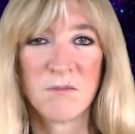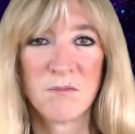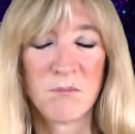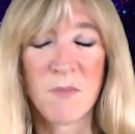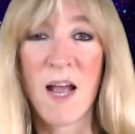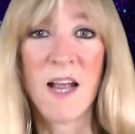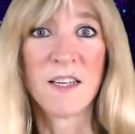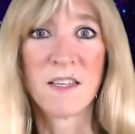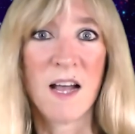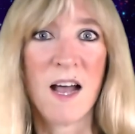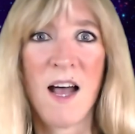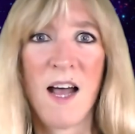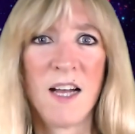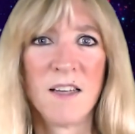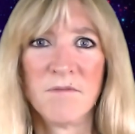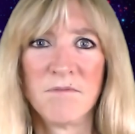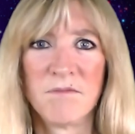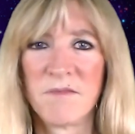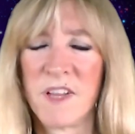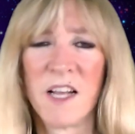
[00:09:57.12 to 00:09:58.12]
My
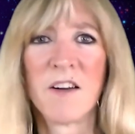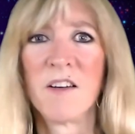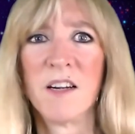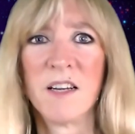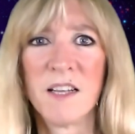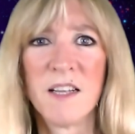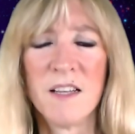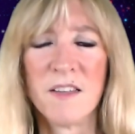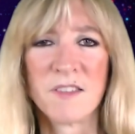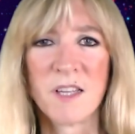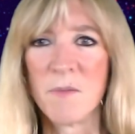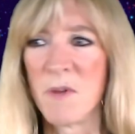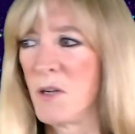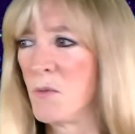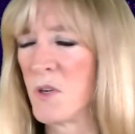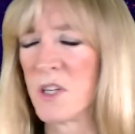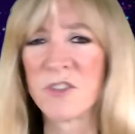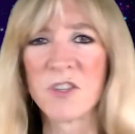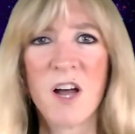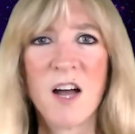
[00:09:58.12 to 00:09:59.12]
God, there it is. I mean,
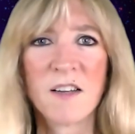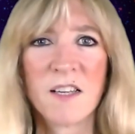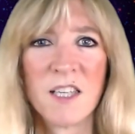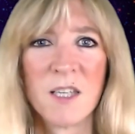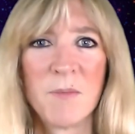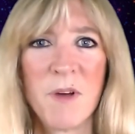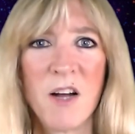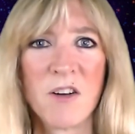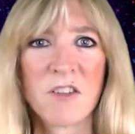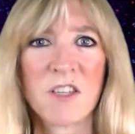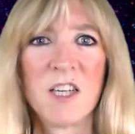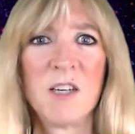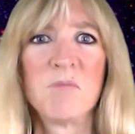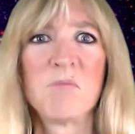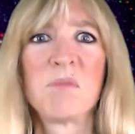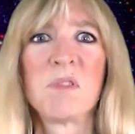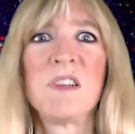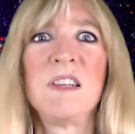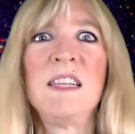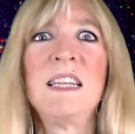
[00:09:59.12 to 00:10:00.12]
we're talking about
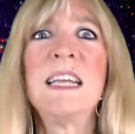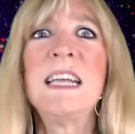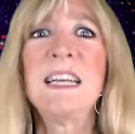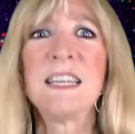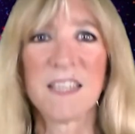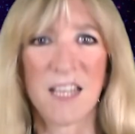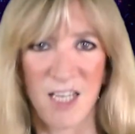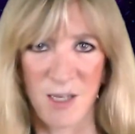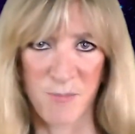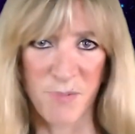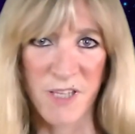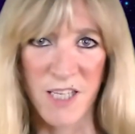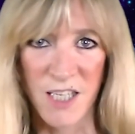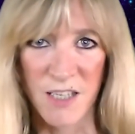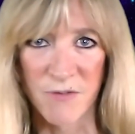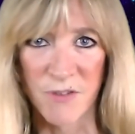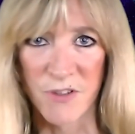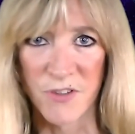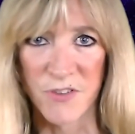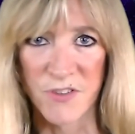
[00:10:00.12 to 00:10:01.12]
complete
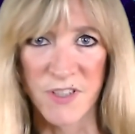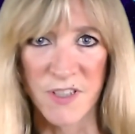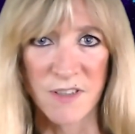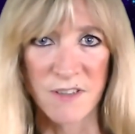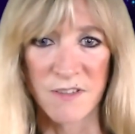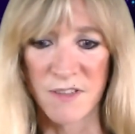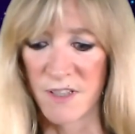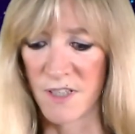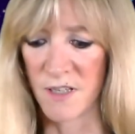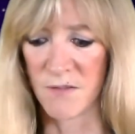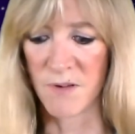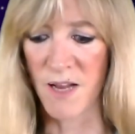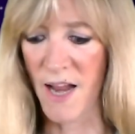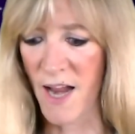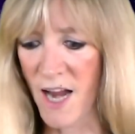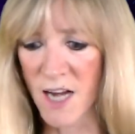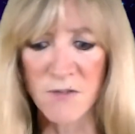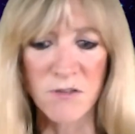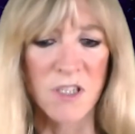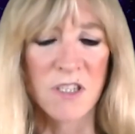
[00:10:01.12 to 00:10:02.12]
upheavals in
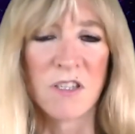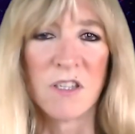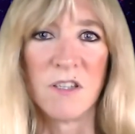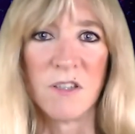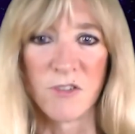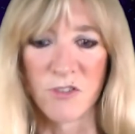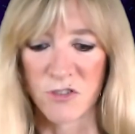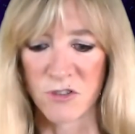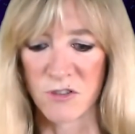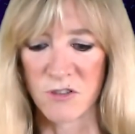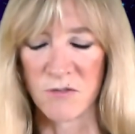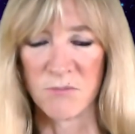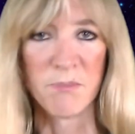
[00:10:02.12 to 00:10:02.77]
agriculture,